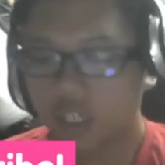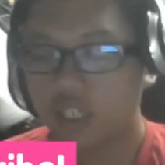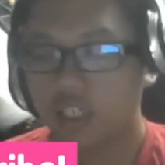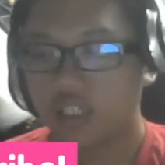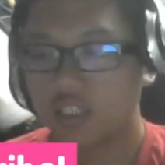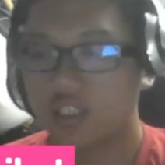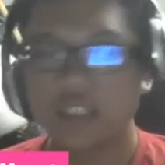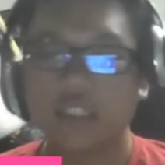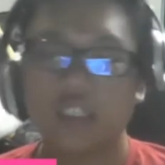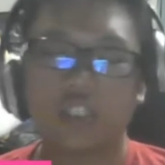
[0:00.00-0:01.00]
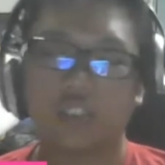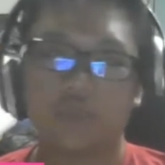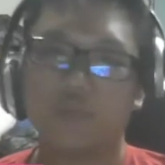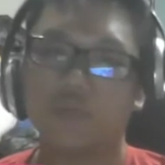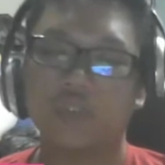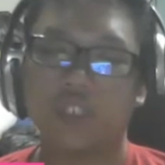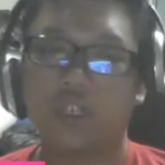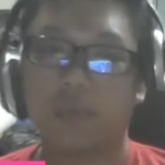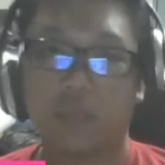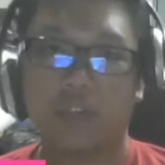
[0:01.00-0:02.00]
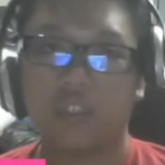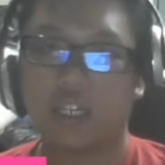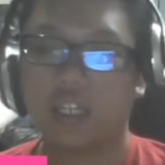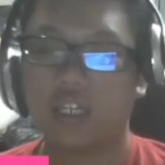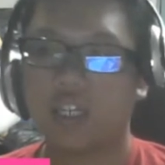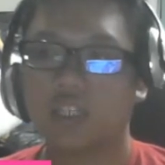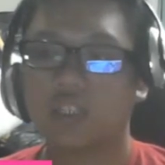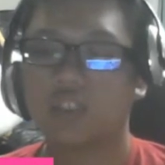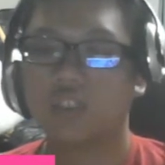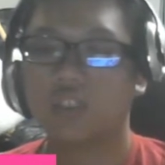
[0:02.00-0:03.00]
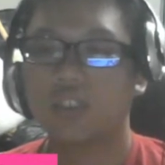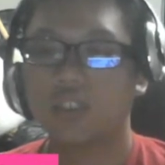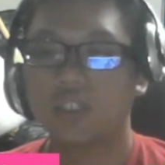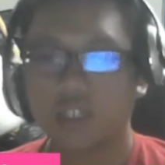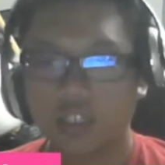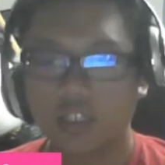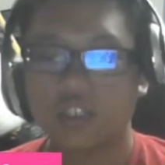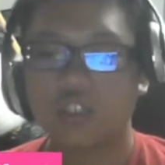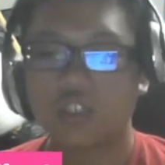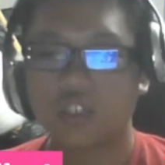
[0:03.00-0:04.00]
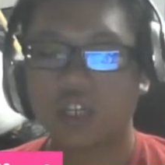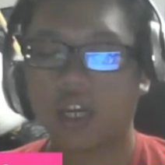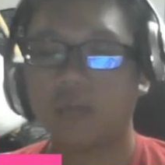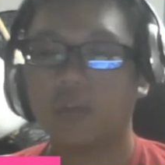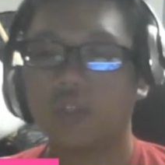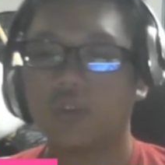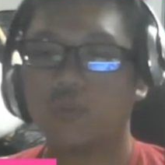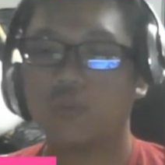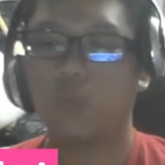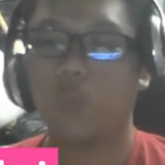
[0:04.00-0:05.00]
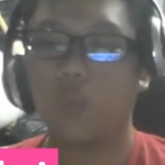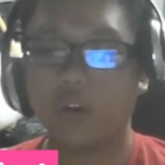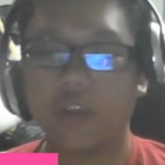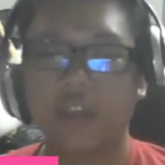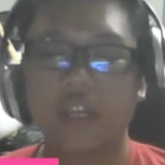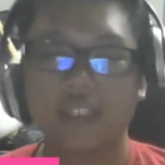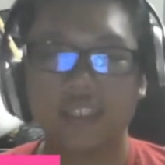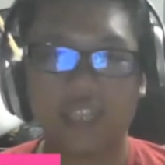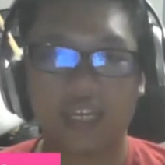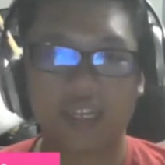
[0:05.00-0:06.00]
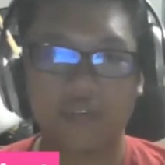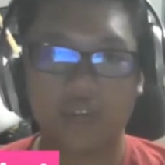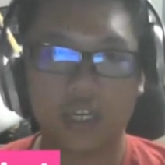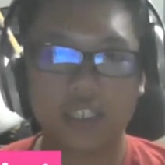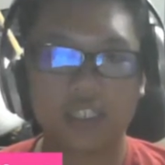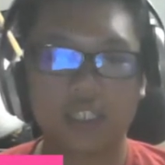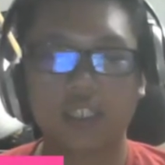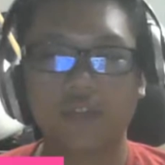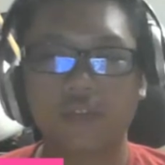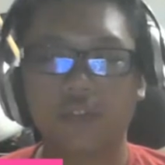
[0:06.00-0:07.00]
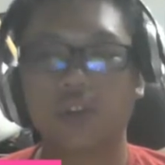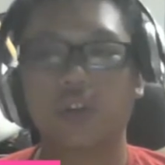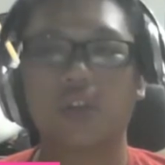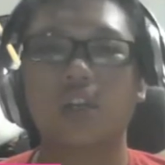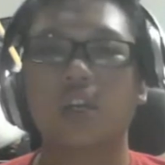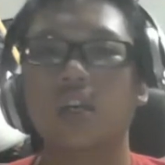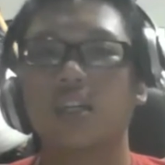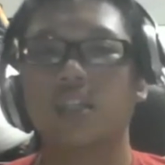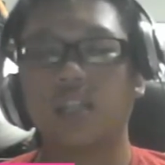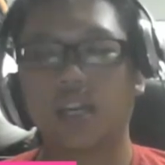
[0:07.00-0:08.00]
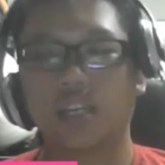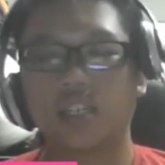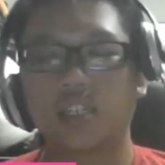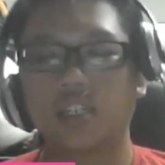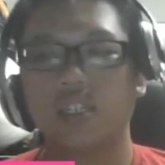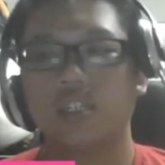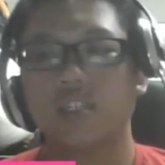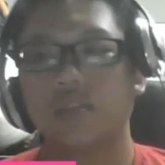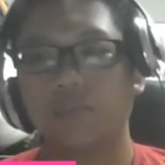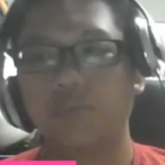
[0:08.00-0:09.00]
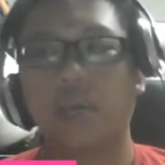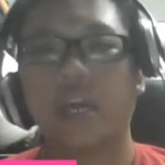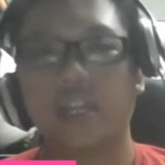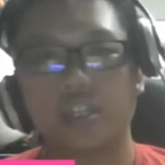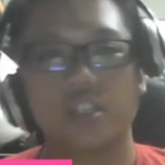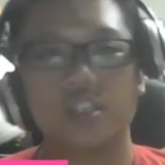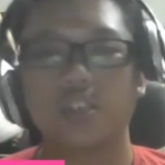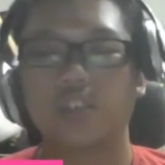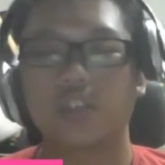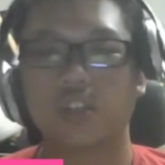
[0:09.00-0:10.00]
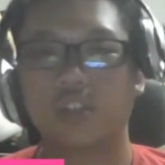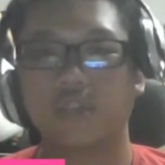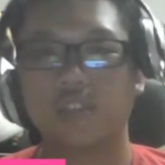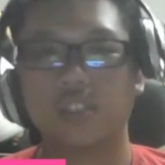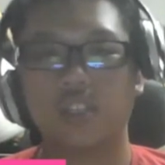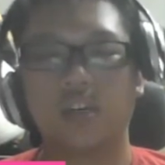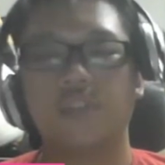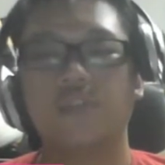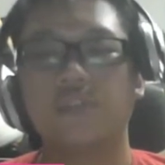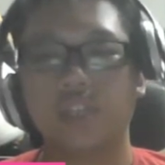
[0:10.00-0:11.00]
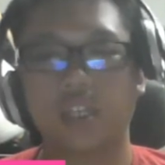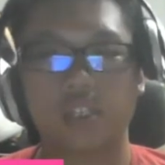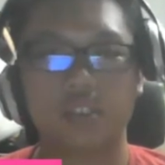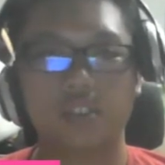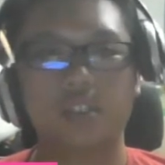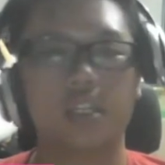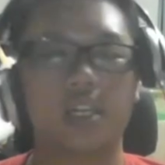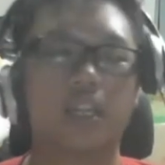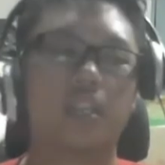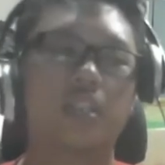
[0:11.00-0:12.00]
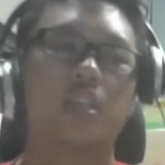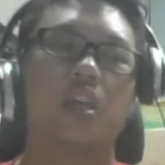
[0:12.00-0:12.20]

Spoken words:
this is just a movie about that. Like, is your time alone worth sacrificing for like better sort of stuff, like say